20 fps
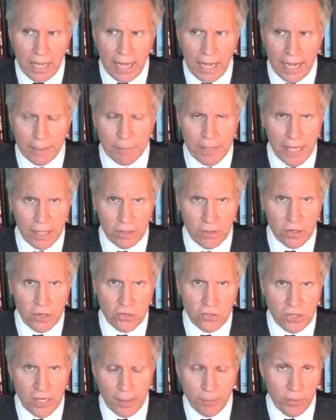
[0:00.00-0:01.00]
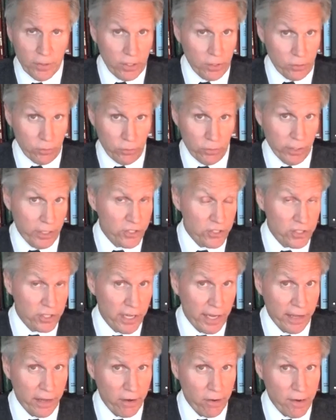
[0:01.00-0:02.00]
I'm not going to say I'm the
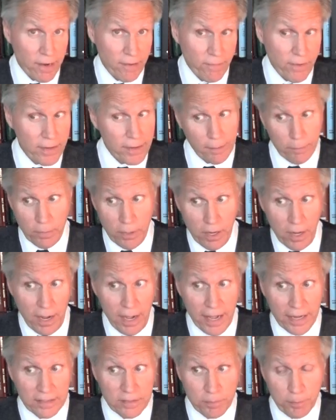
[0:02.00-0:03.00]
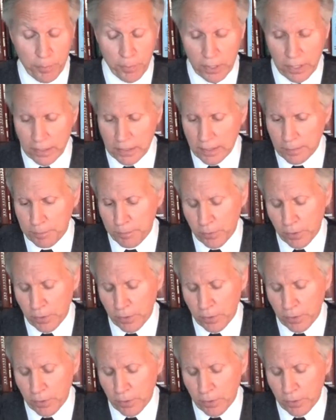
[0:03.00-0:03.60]
originator of it, I'm not, but